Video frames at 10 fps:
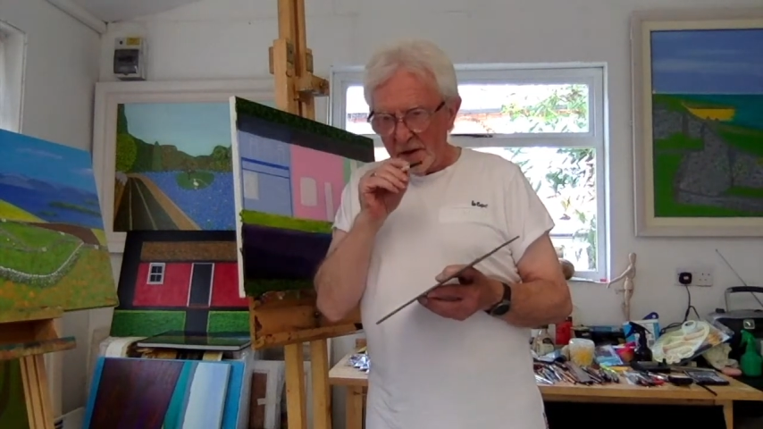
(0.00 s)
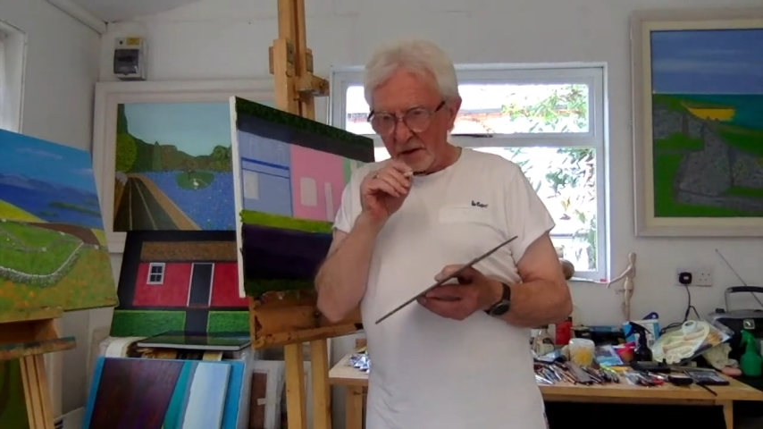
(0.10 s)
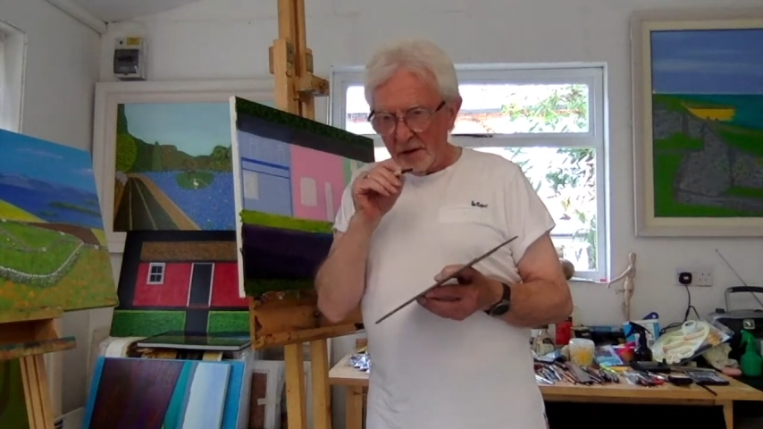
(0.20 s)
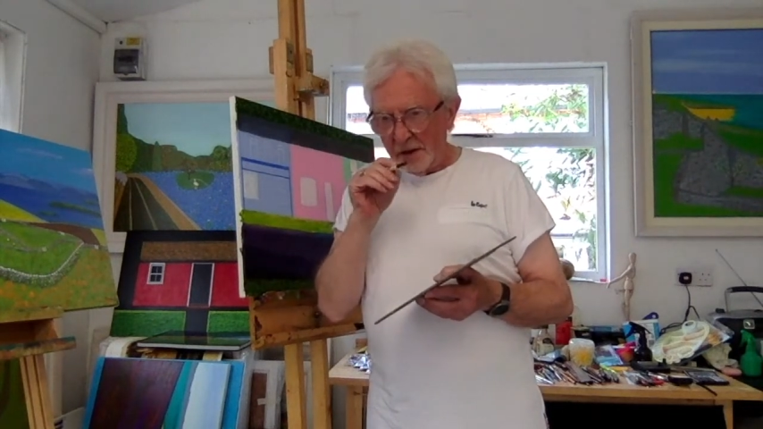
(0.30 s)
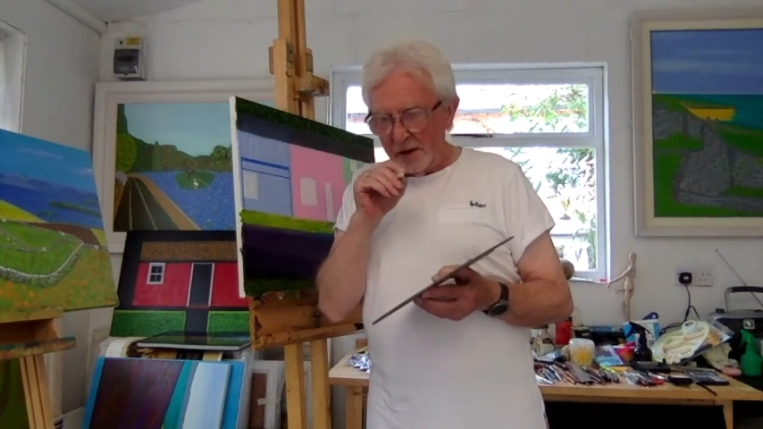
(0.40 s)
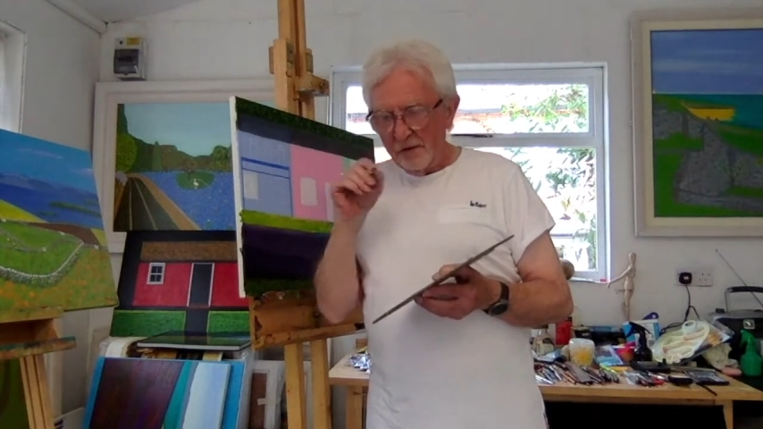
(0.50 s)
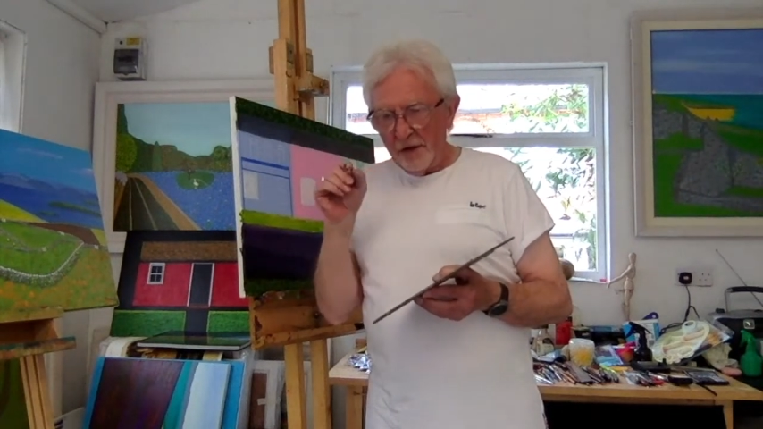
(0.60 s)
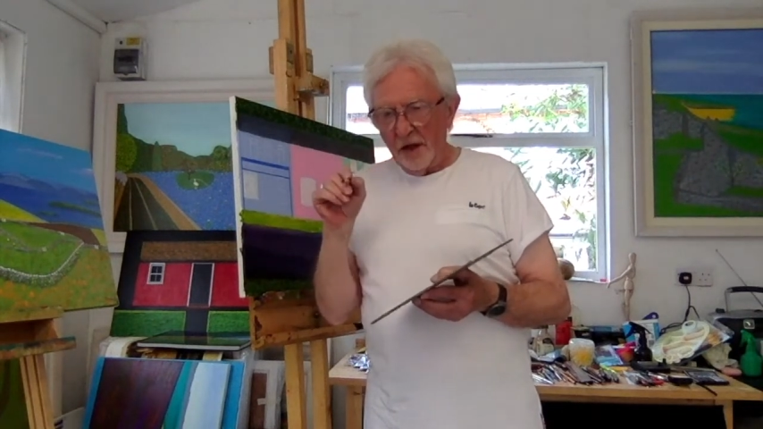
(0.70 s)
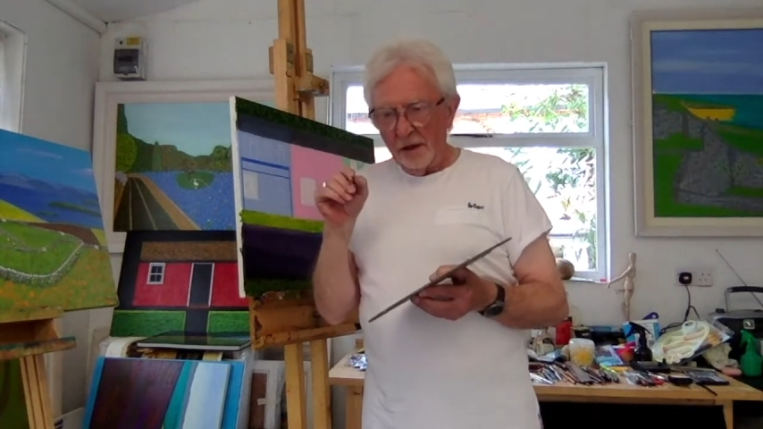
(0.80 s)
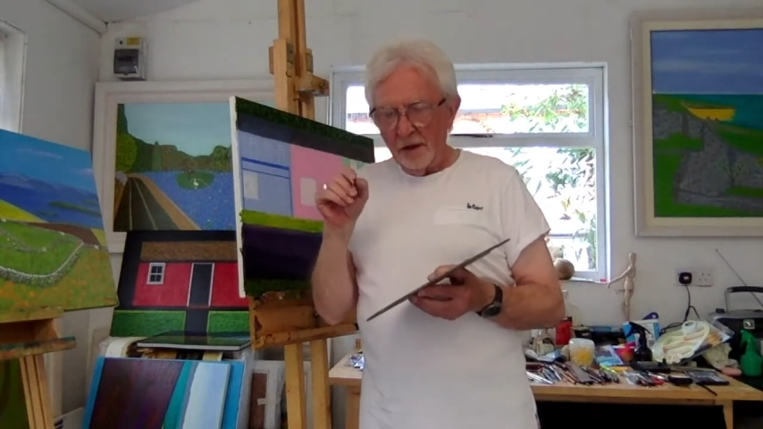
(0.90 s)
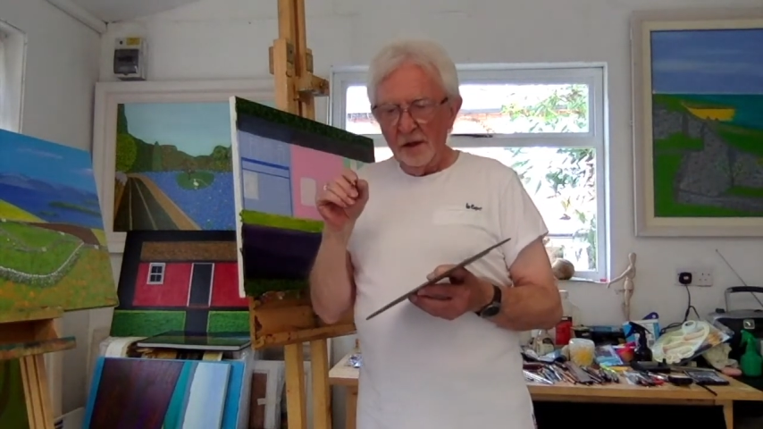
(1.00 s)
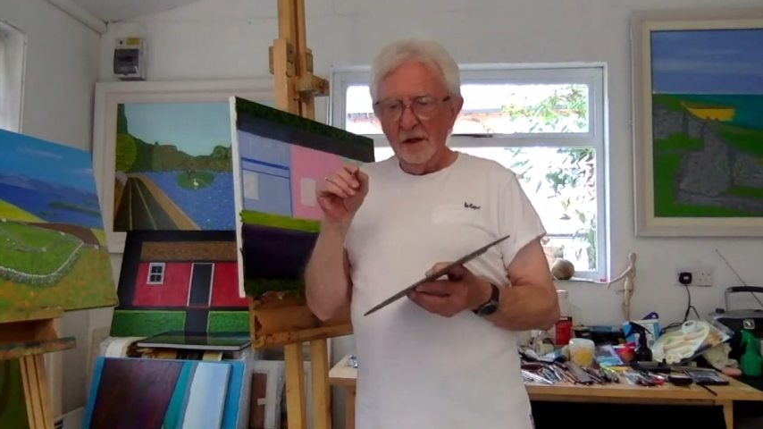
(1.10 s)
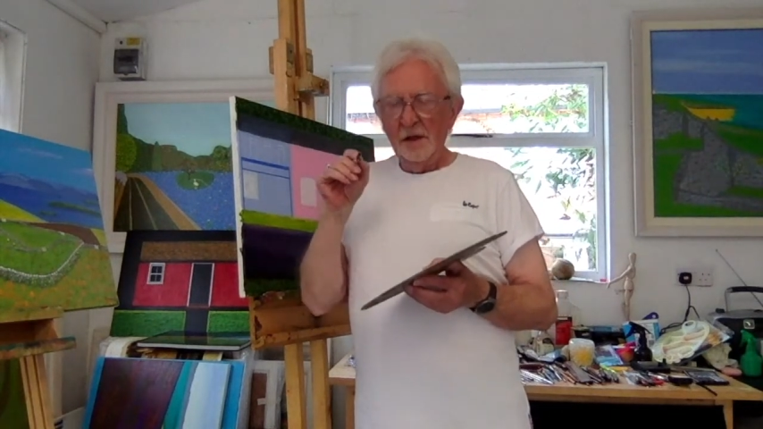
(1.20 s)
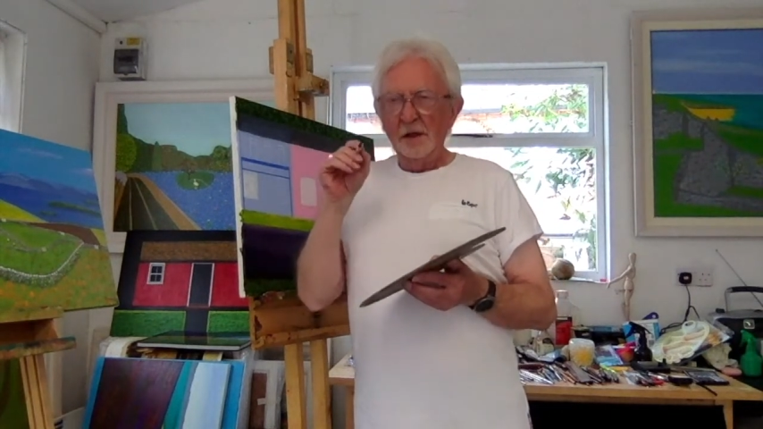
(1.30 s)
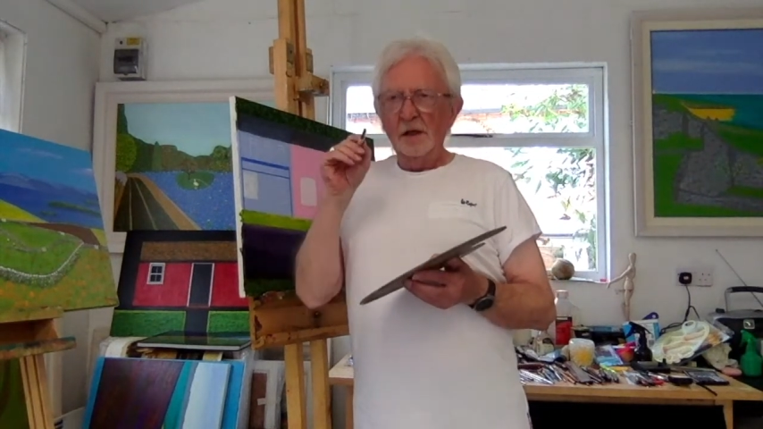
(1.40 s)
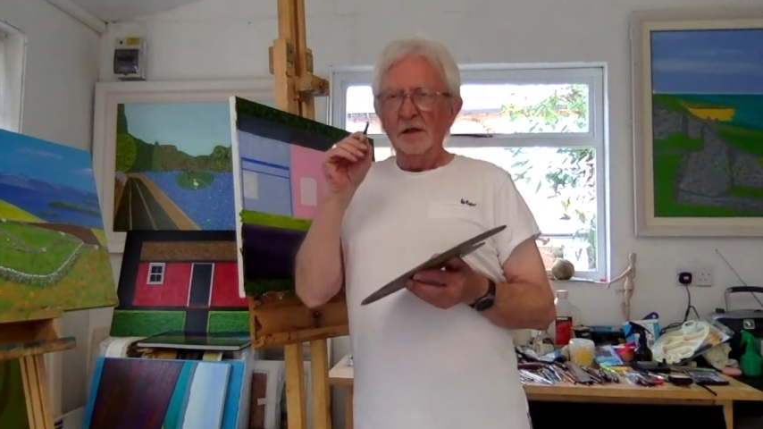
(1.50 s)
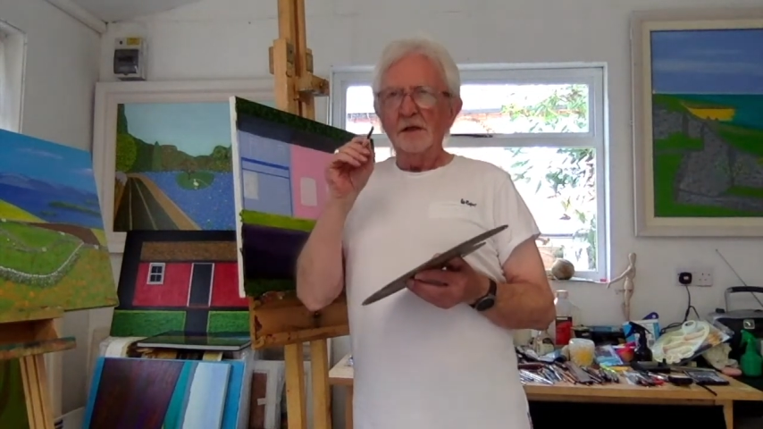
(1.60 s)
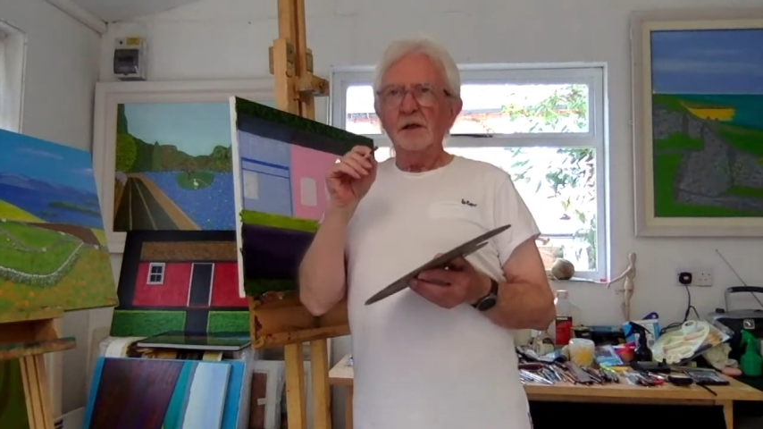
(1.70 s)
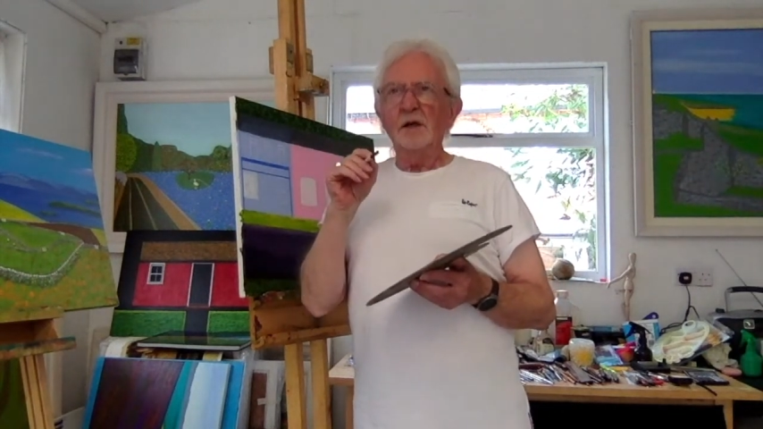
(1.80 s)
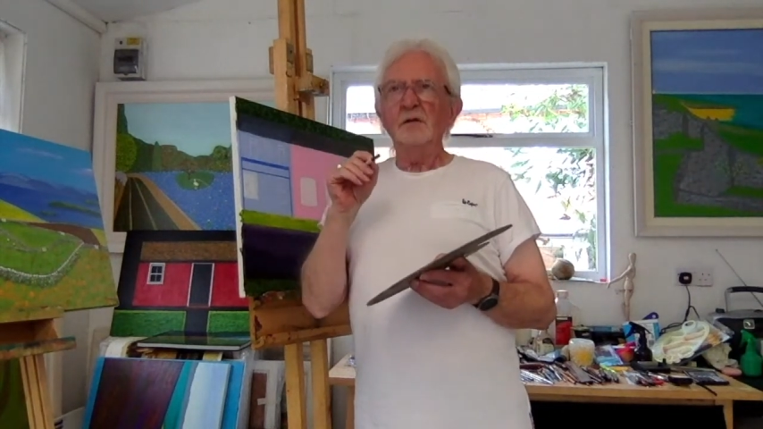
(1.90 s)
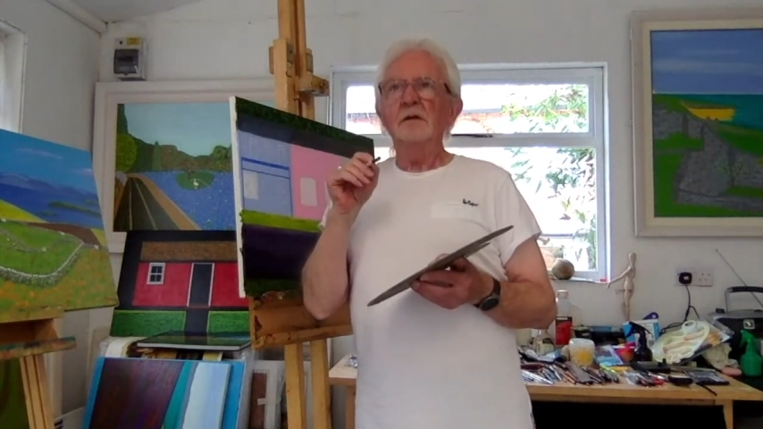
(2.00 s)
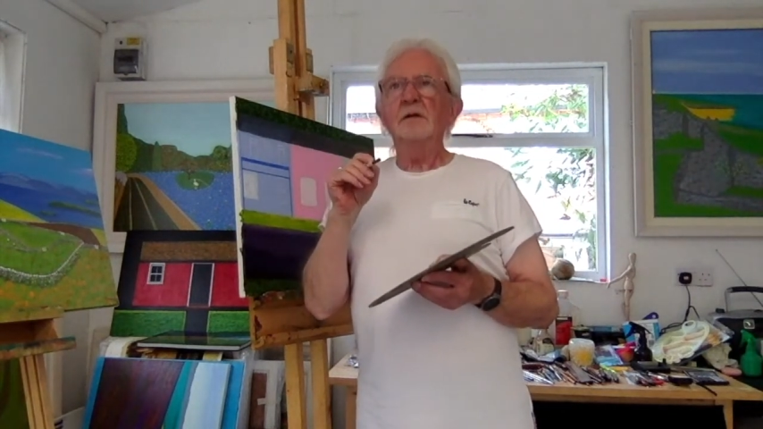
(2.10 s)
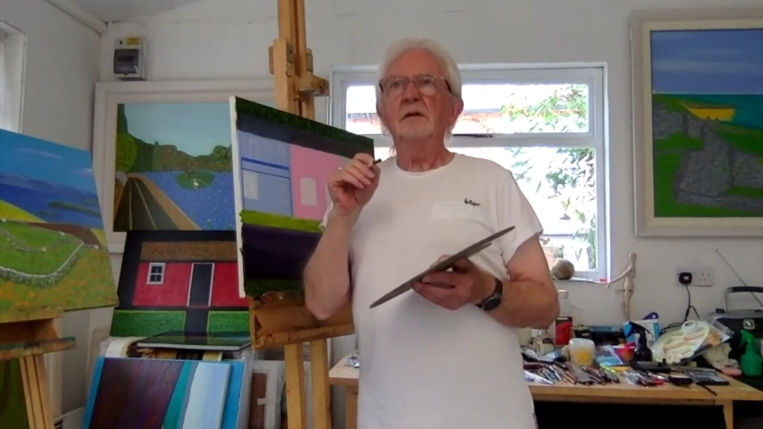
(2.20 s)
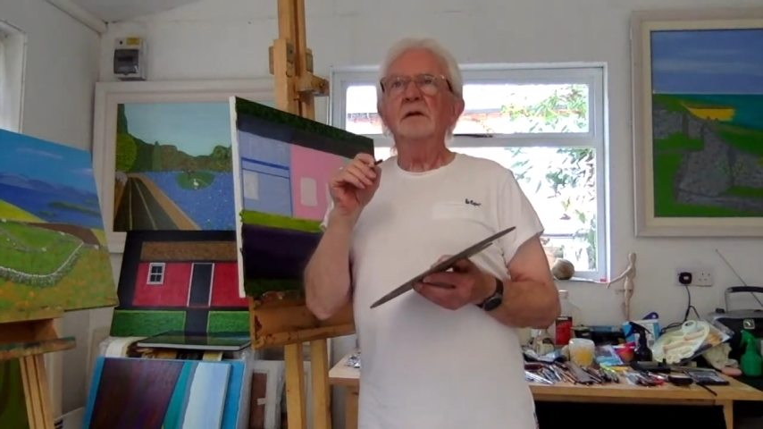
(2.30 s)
called Kinvara on the south